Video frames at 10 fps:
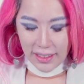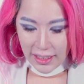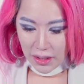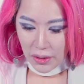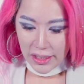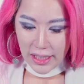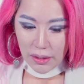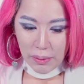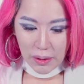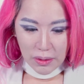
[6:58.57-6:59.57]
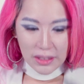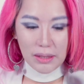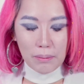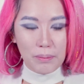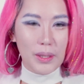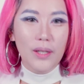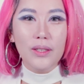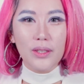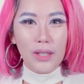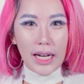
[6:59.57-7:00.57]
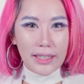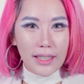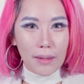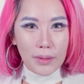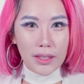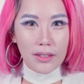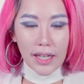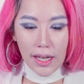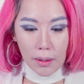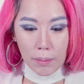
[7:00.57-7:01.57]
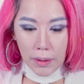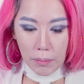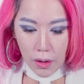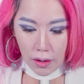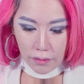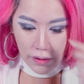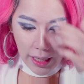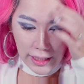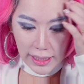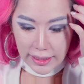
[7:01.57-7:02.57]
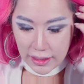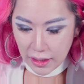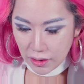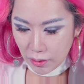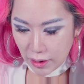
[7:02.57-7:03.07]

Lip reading: This look is a little bit too simple, so I think I'm just gonna add a bit more of like glitter to